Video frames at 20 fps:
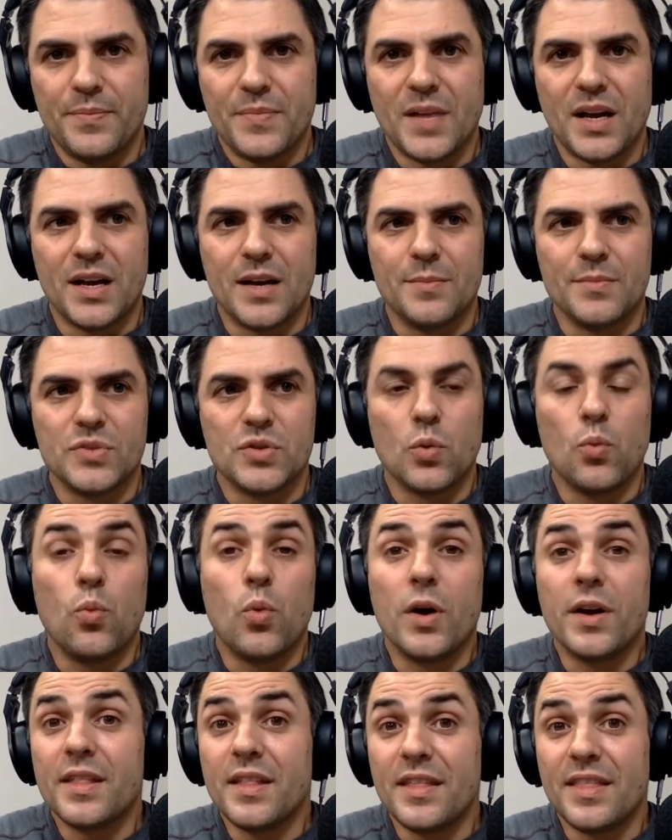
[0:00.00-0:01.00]
Um, so
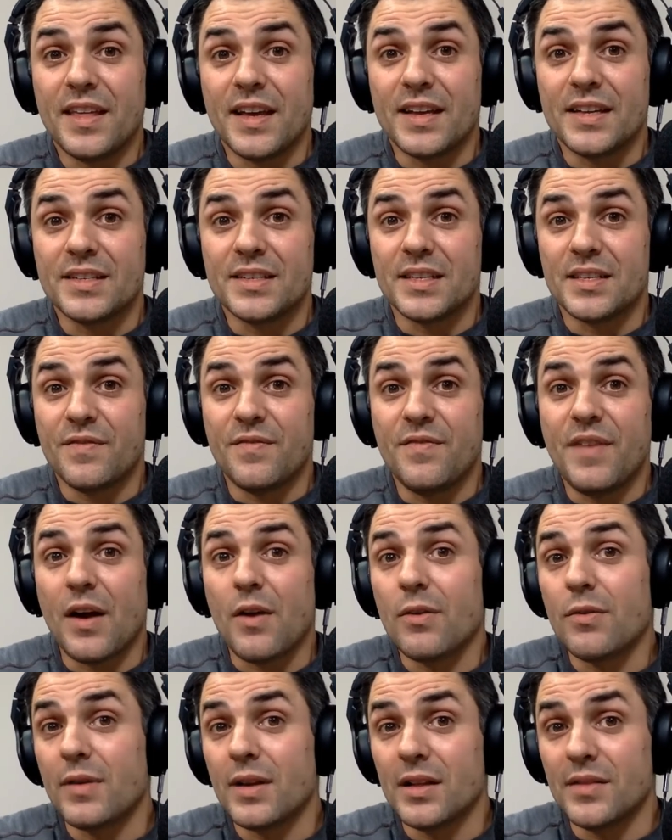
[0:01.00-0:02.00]
one of the things that's
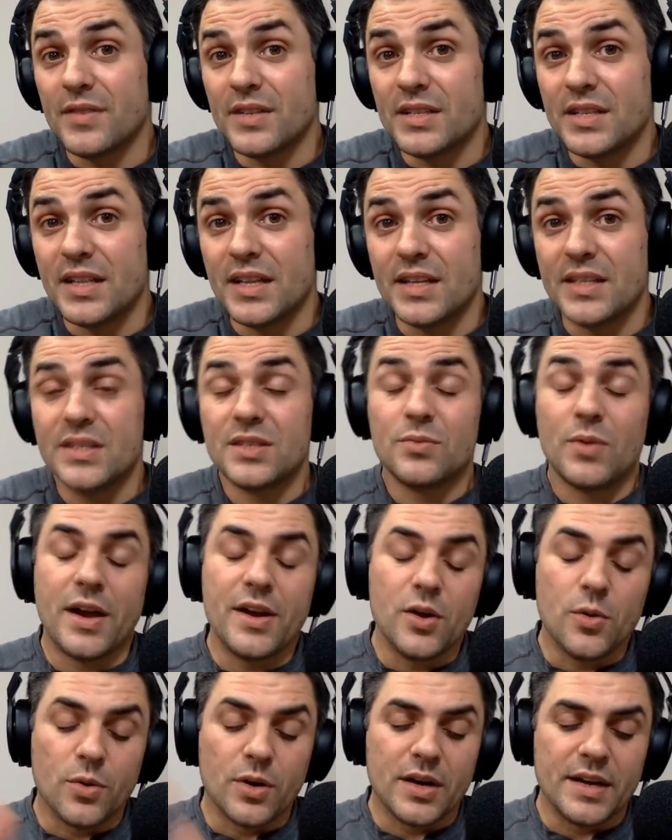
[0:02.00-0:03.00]
very relevant to this, I
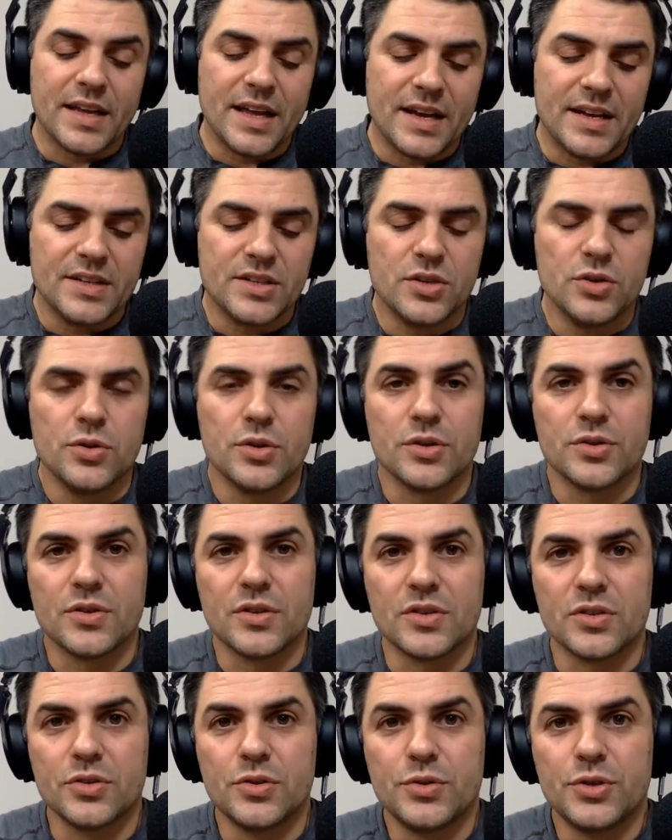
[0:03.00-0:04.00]
know we're going to get into New Year's
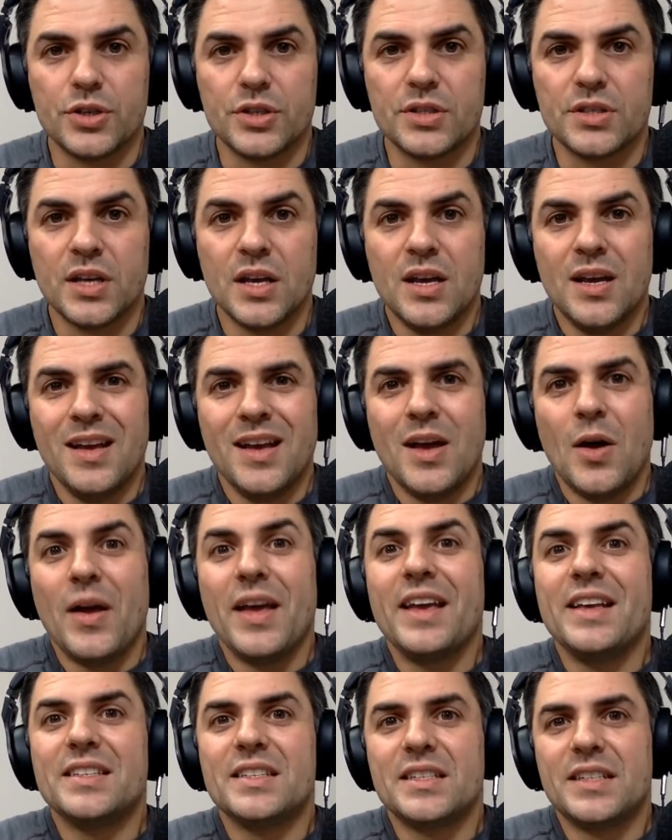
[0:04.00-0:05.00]
resolutions,
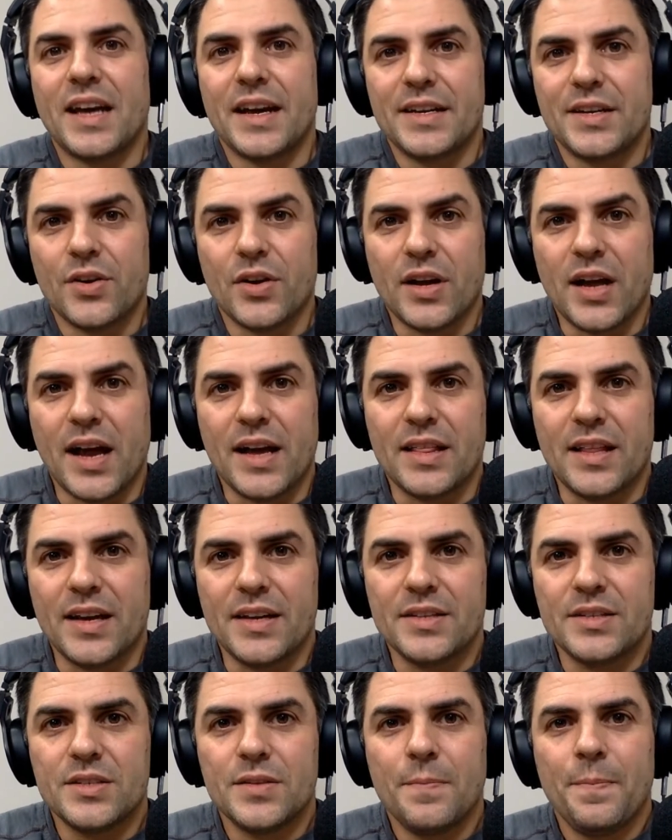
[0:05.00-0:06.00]
is the dietary
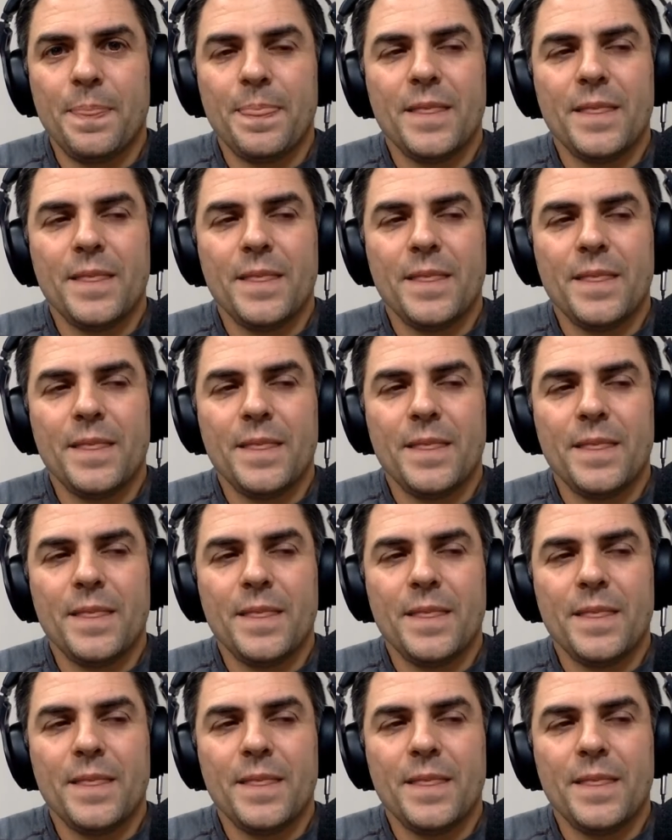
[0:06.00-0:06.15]
guidelines.